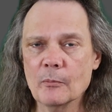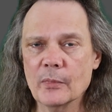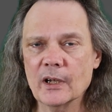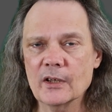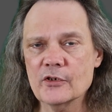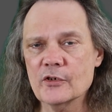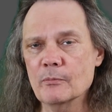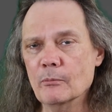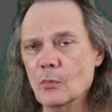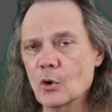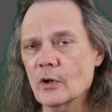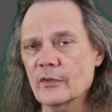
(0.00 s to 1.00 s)
but it's
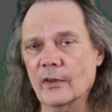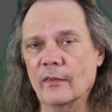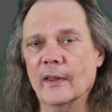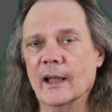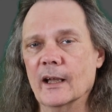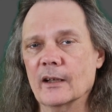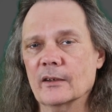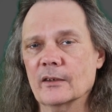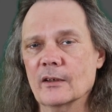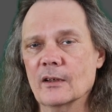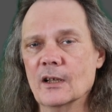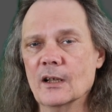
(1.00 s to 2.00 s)
more than that.
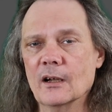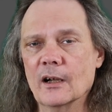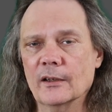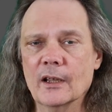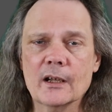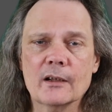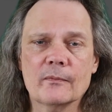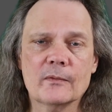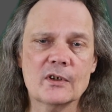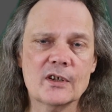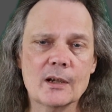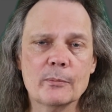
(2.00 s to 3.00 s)
A lot of
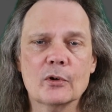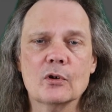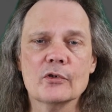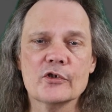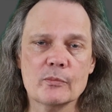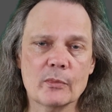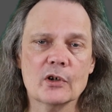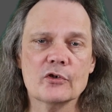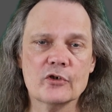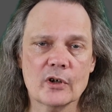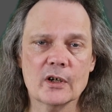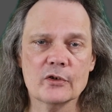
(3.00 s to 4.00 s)
typical smart
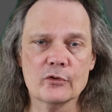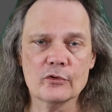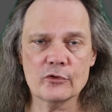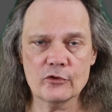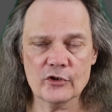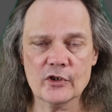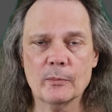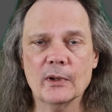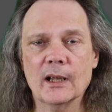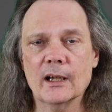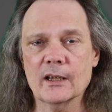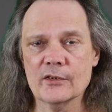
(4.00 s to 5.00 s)
chargers just
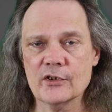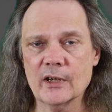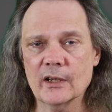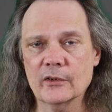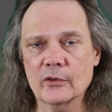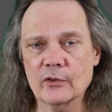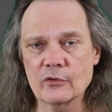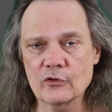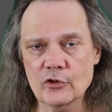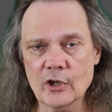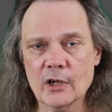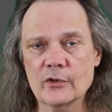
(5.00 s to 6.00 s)
apply a standard
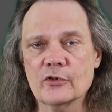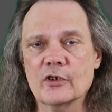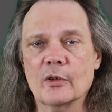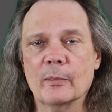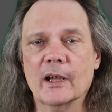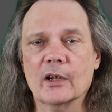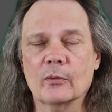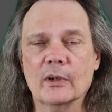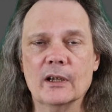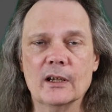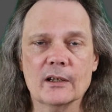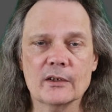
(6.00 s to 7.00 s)
charge to the
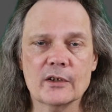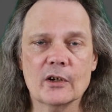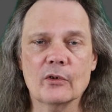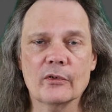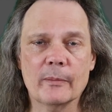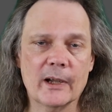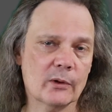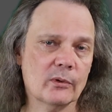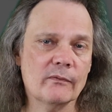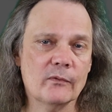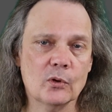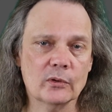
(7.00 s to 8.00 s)
battery until the
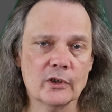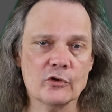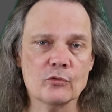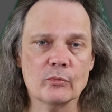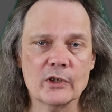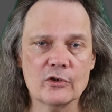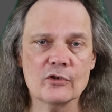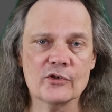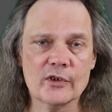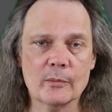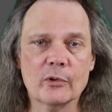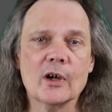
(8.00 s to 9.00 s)
battery voltage
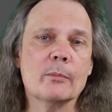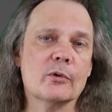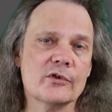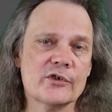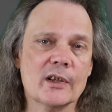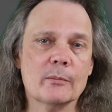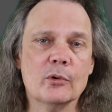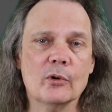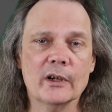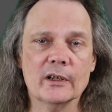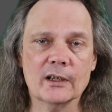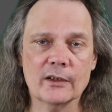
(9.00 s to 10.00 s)
reaches a proper set
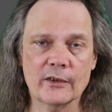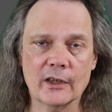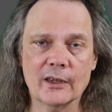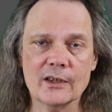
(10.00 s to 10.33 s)
point and then